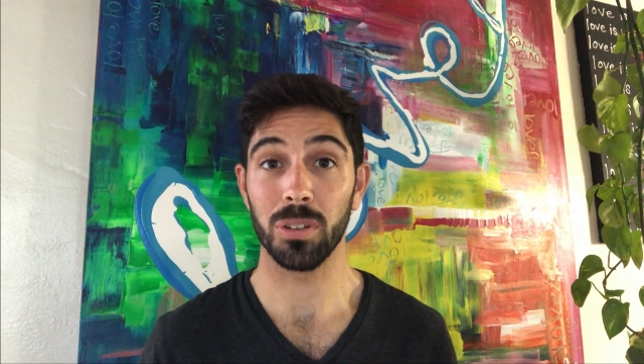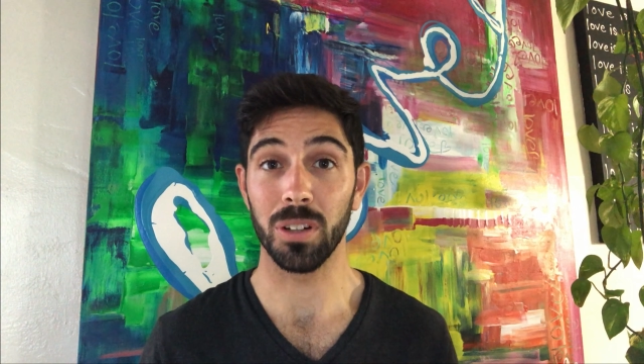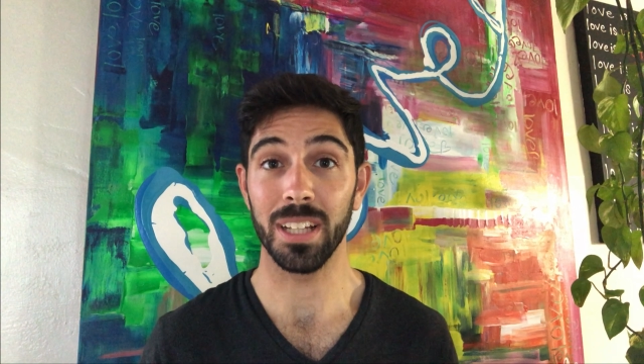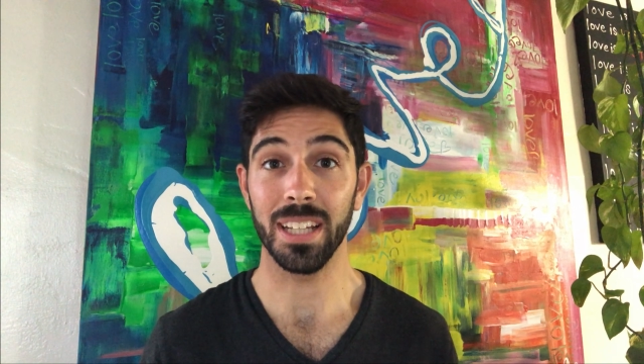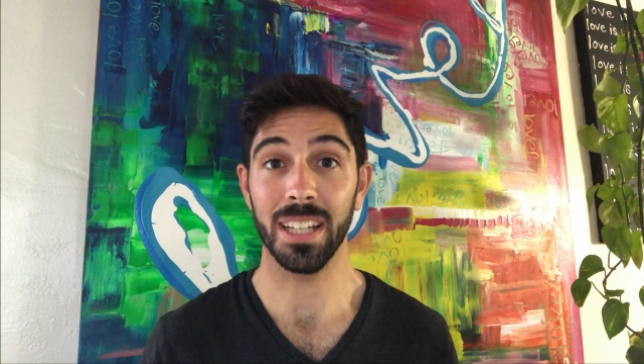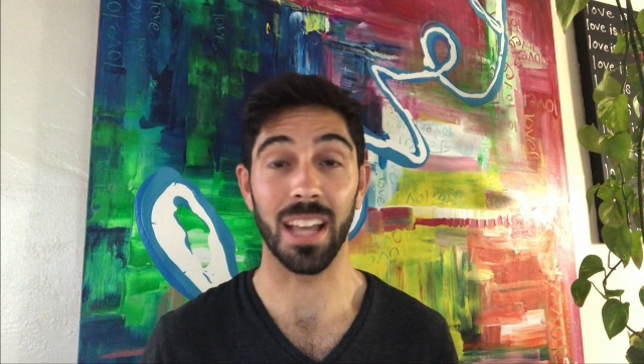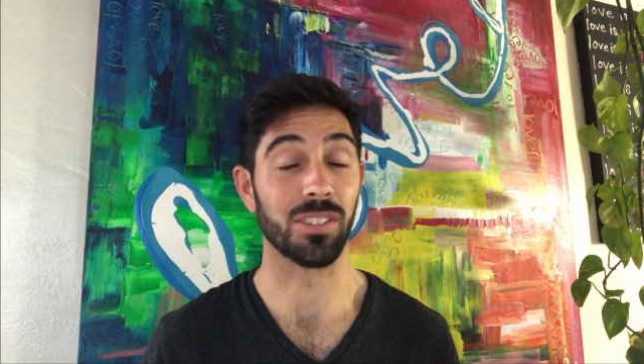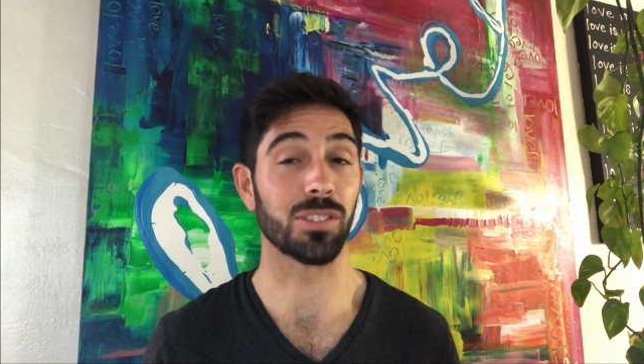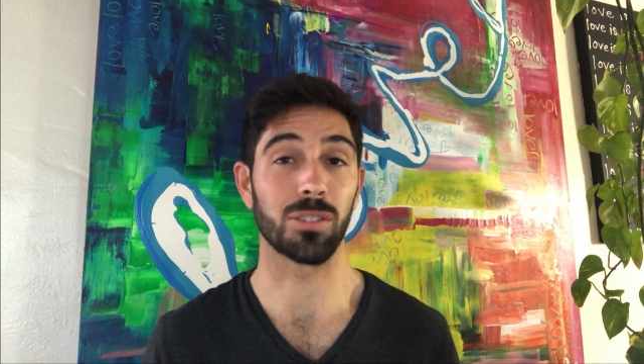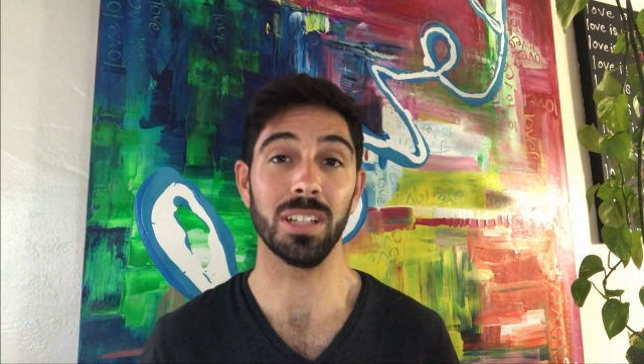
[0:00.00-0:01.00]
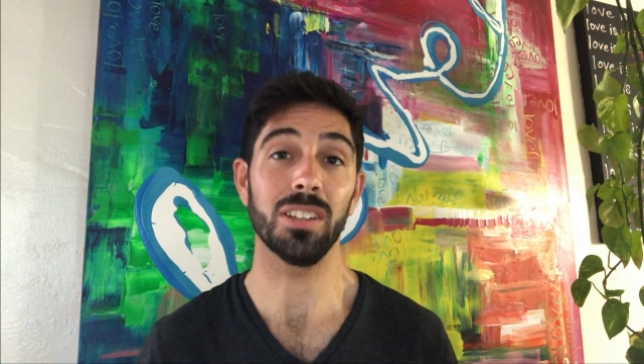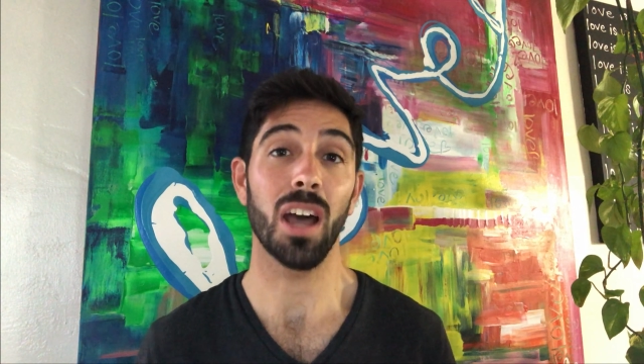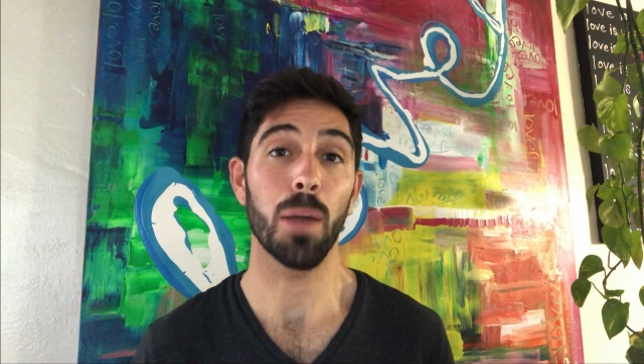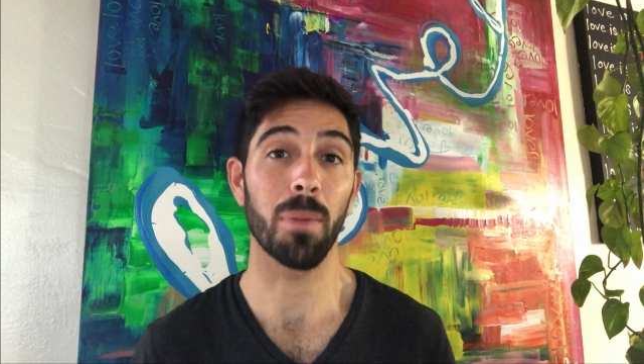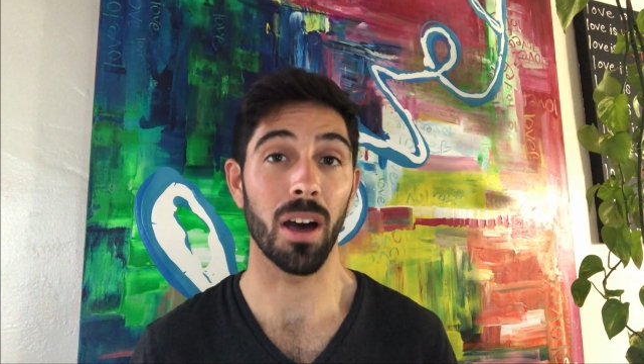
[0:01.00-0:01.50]
learning and screen
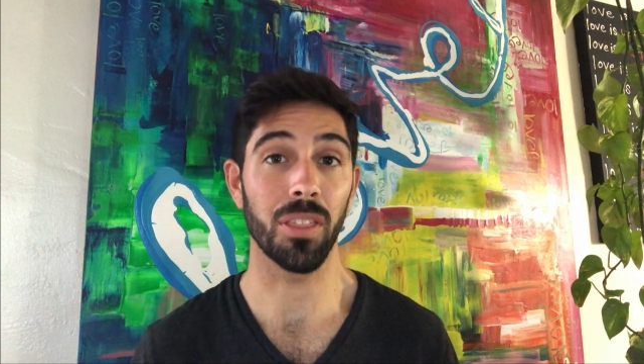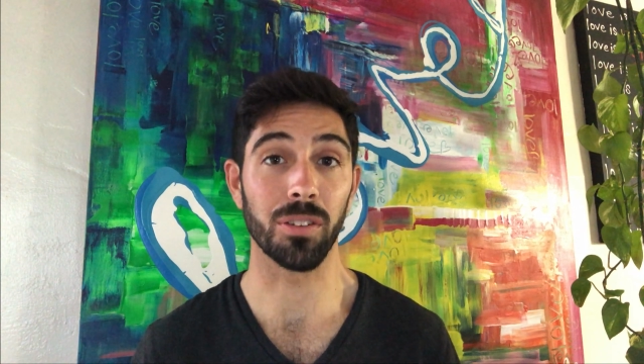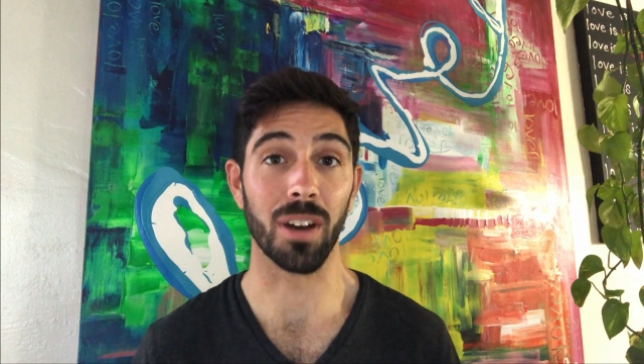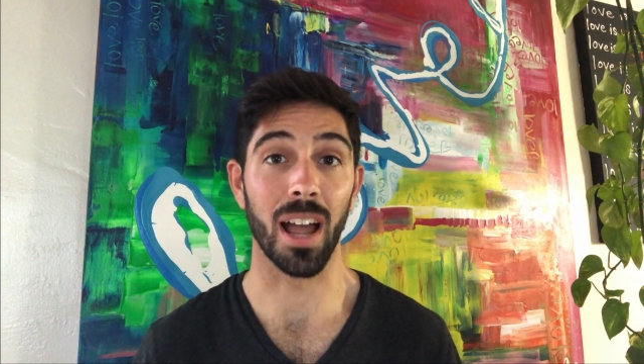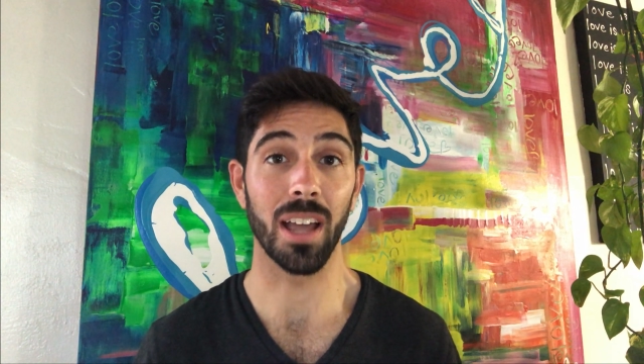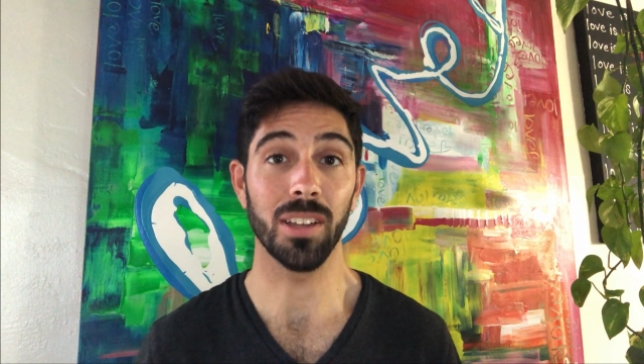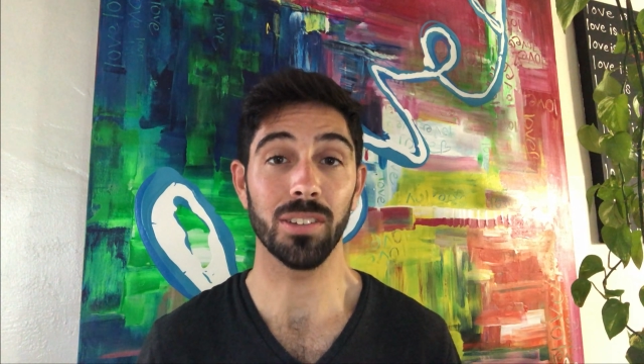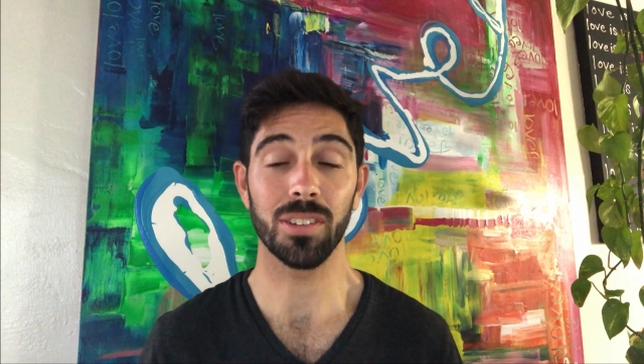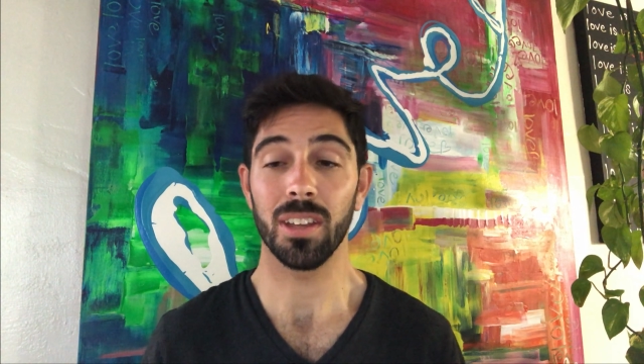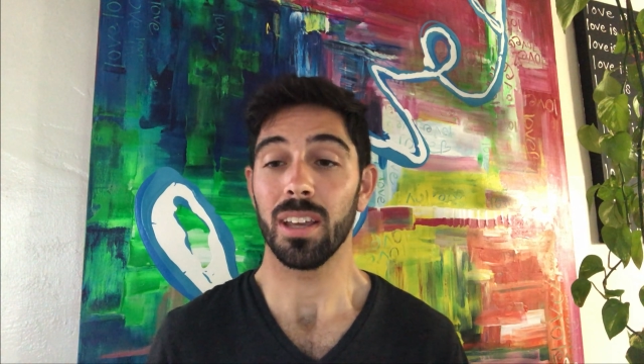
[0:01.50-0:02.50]
time on the rise,